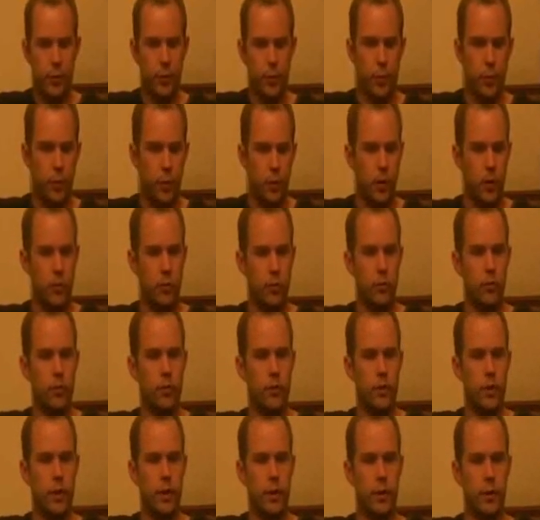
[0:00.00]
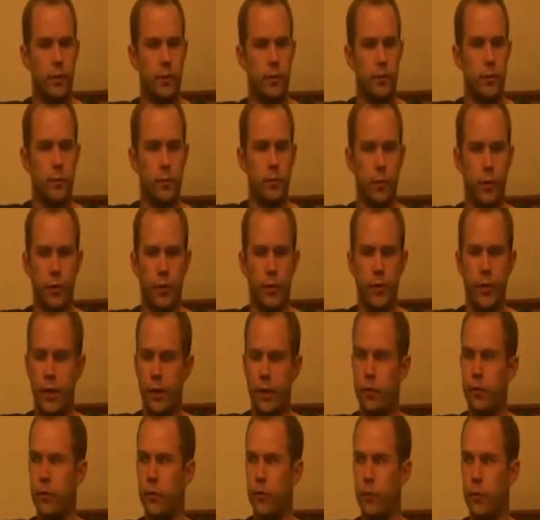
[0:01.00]
to mimic what Arun said, I'm really
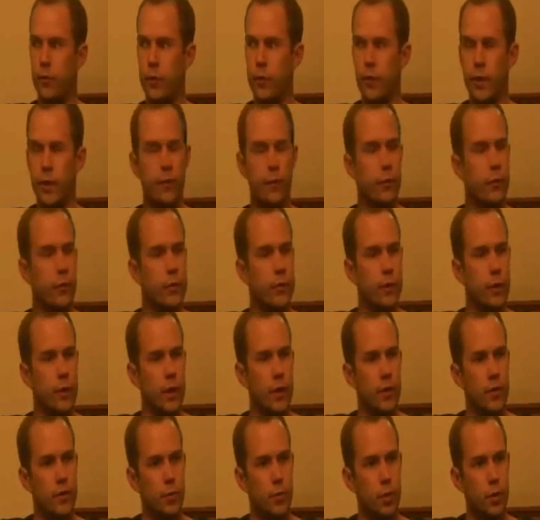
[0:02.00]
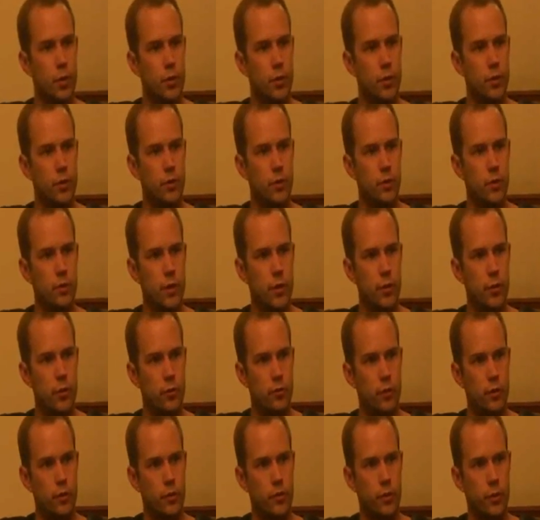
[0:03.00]
thankful for the effort you guys put in to schedule
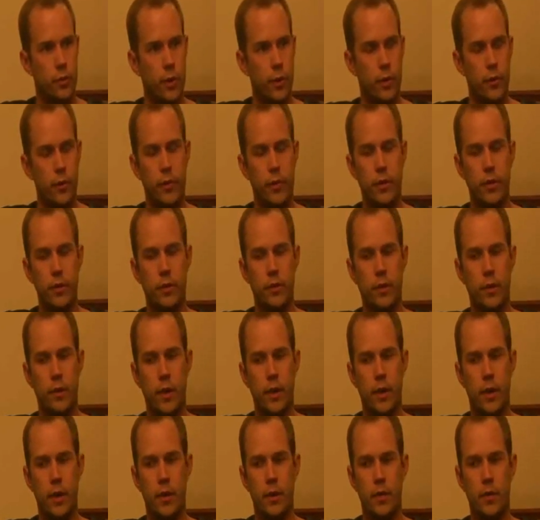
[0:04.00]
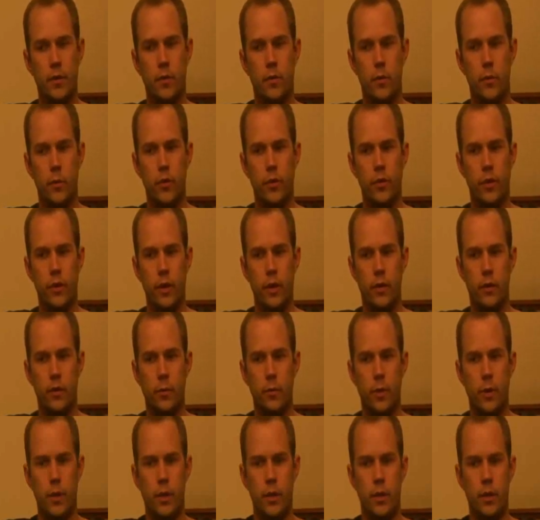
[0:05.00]
such a great event today and reaching out to
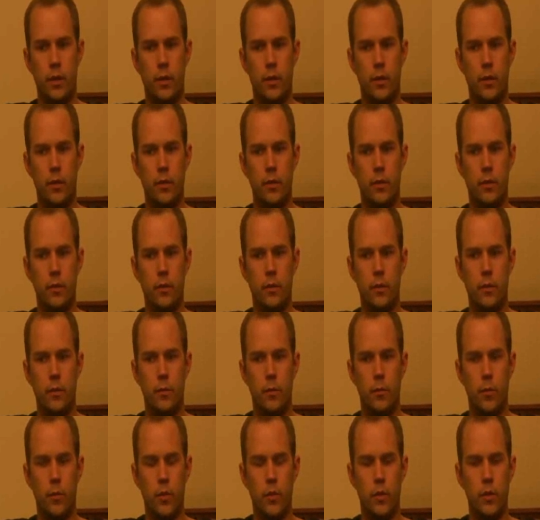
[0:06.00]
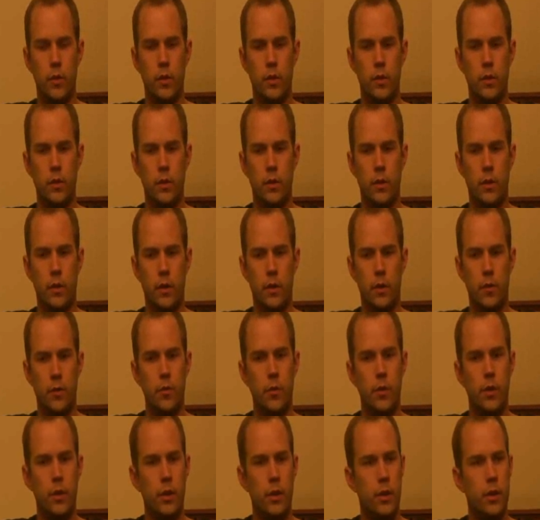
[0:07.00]
many of the Mozilla
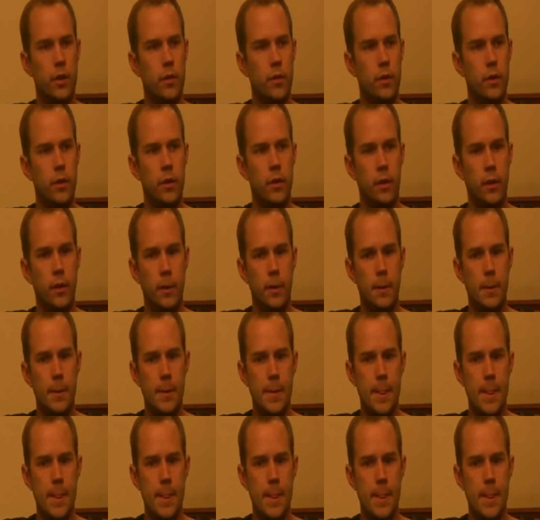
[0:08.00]
community here in India.